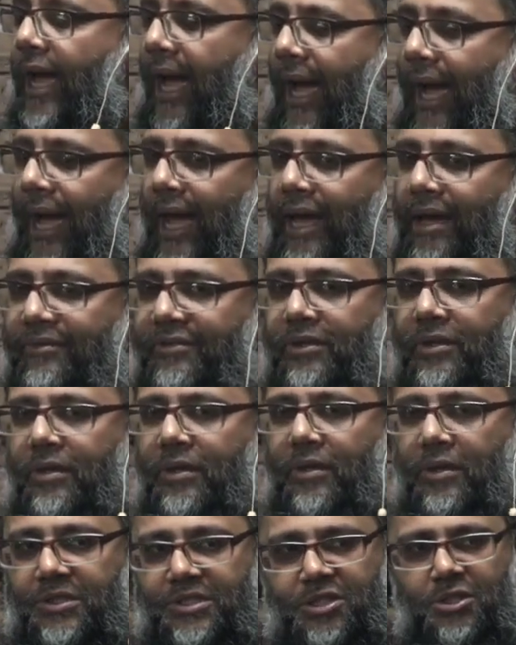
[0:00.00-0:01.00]
have
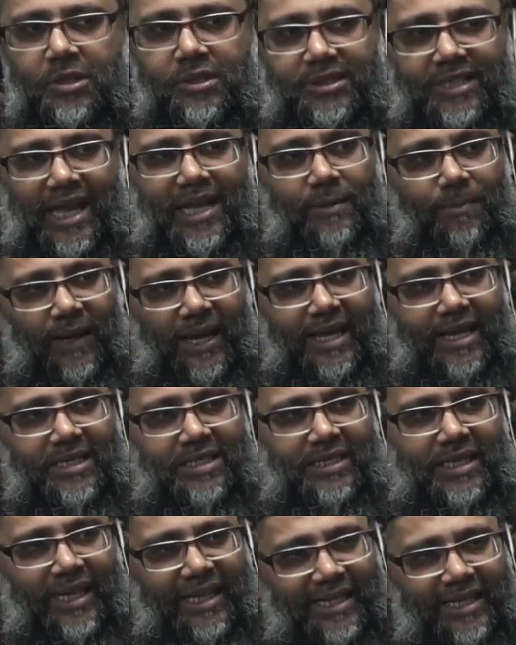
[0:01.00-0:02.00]
or to take
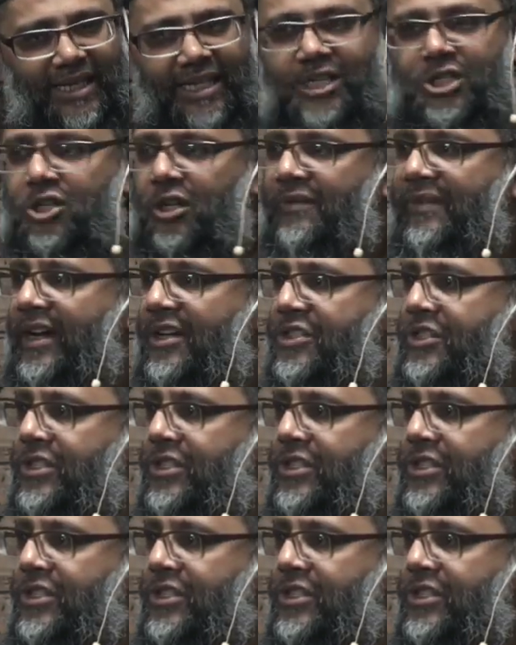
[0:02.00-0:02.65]
place in each of our